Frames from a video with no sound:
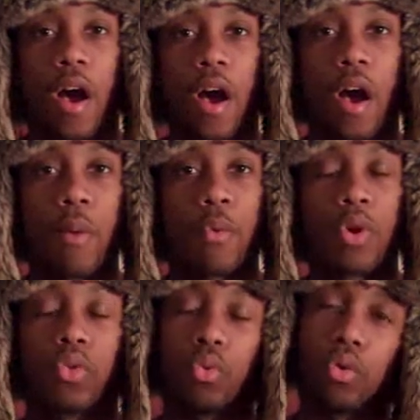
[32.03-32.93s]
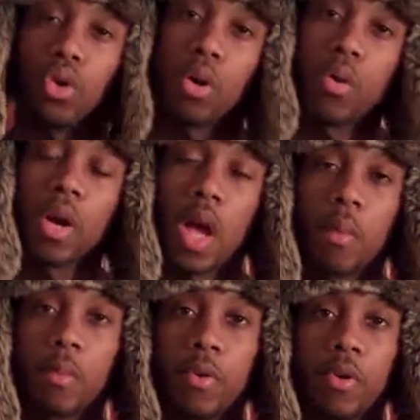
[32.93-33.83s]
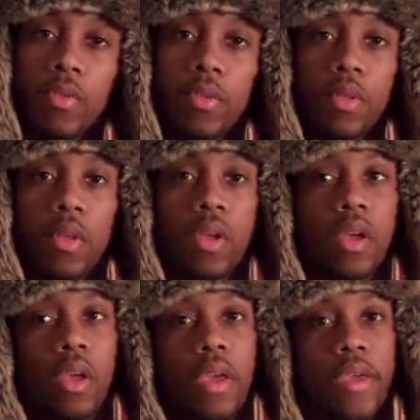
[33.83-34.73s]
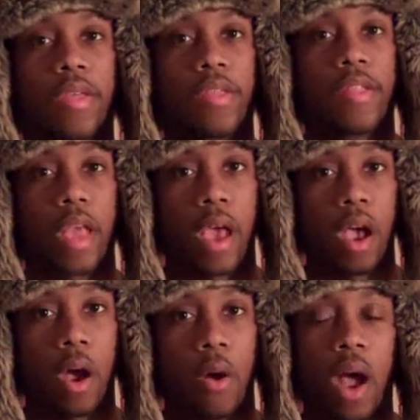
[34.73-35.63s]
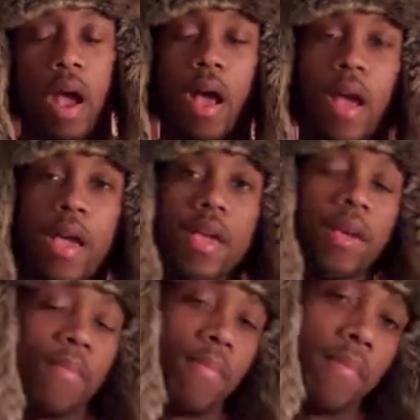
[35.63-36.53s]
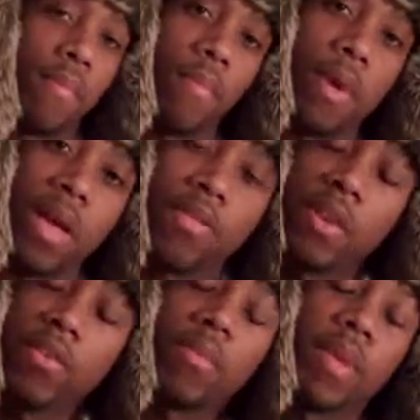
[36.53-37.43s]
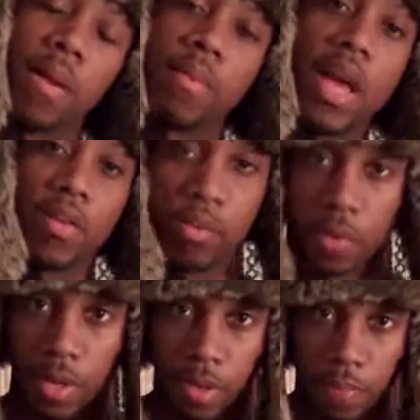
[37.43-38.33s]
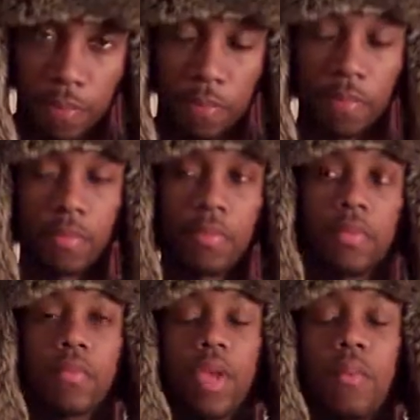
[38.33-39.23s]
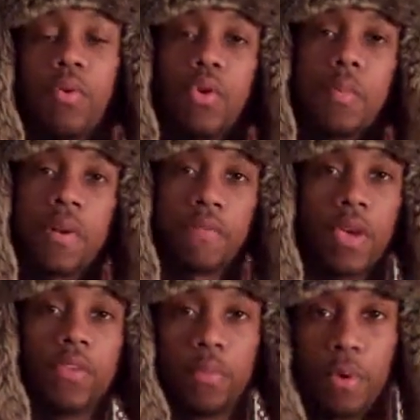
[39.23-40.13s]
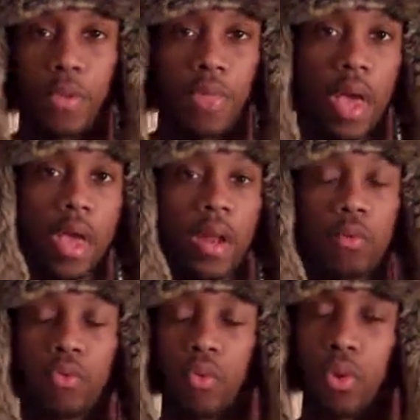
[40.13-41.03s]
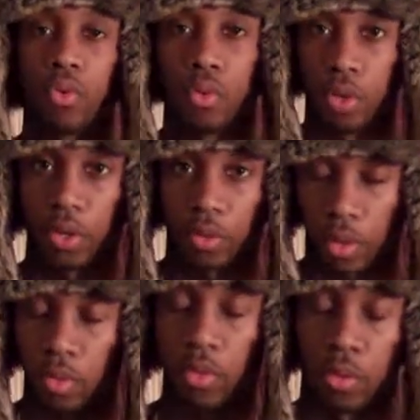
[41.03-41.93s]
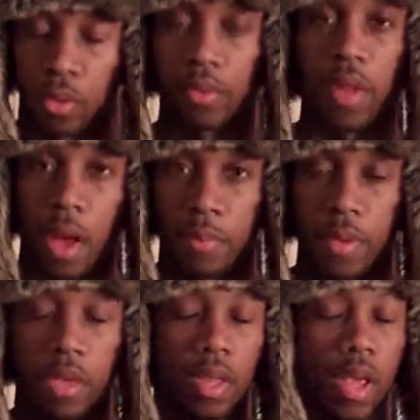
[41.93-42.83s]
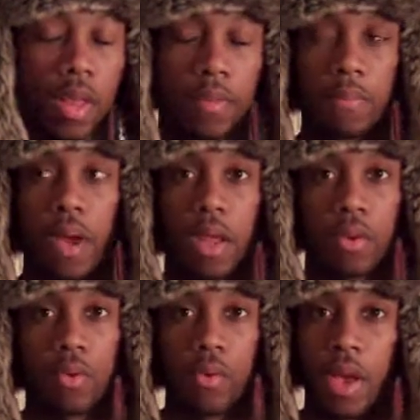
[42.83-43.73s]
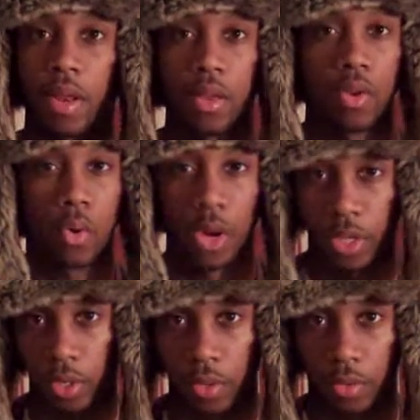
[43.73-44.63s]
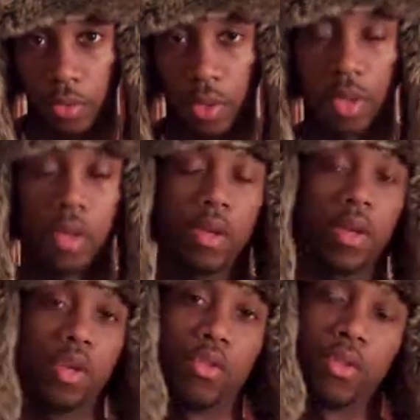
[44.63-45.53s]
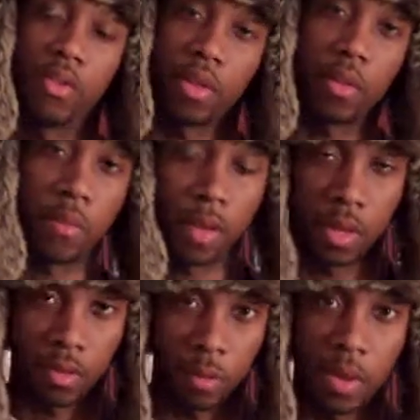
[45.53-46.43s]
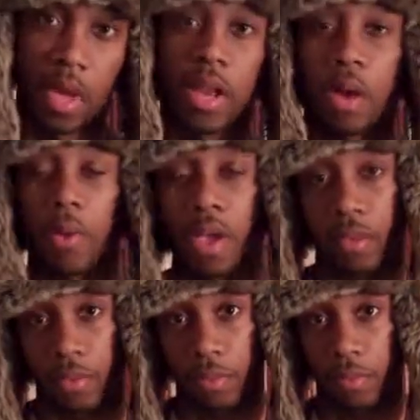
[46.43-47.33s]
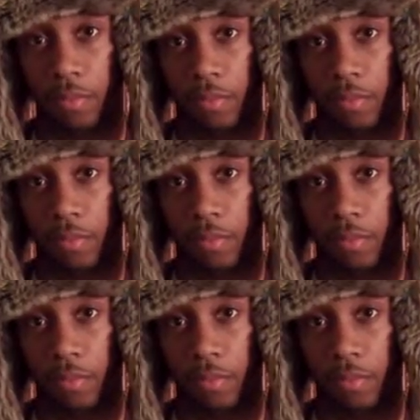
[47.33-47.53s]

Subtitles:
We're going to do a show on comic books. Now, I think sometime last week, I put on my Facebook that I was going to do this topic, and anybody who had any questions, to send them in to me, and I will answer them.